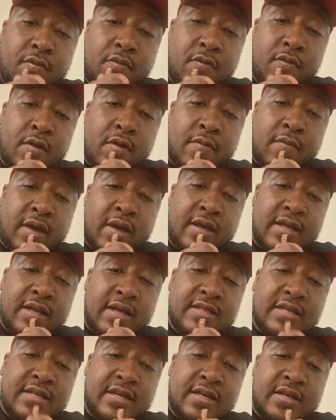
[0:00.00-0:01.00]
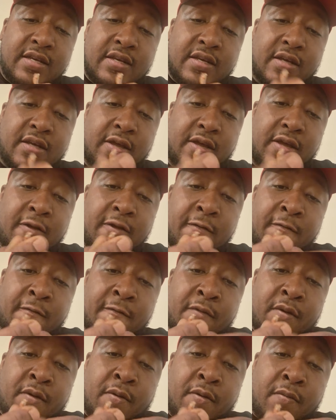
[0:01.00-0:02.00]
I can't see it good,
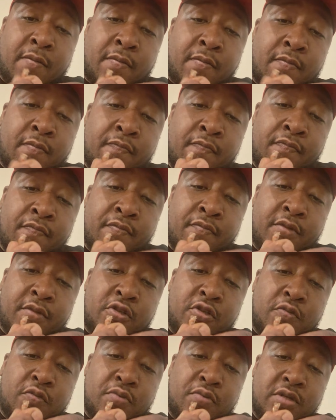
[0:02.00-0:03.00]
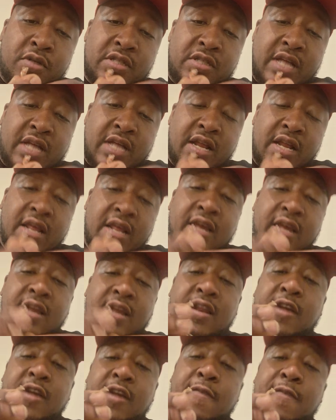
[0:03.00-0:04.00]
but you push that leg in
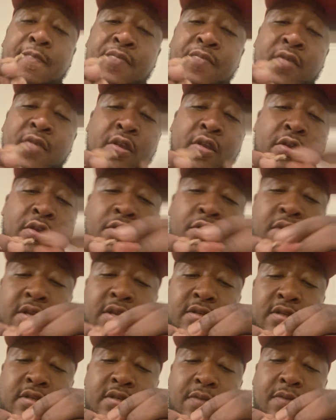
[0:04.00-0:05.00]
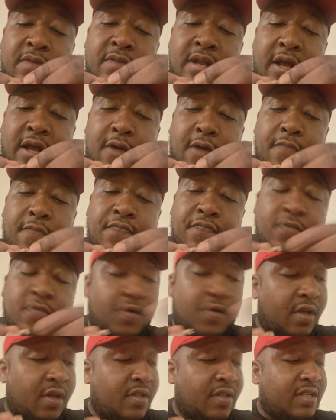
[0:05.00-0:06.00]
there, you'll get you some meat out on the
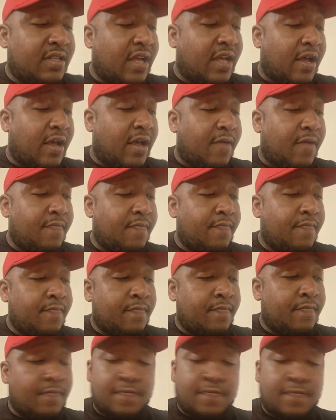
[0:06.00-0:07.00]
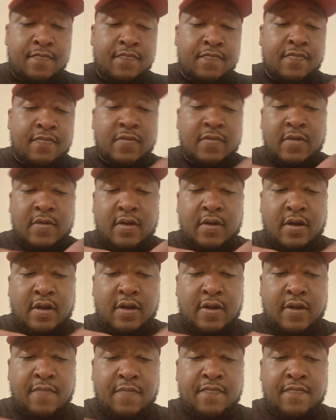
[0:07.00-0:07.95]
other side. All right.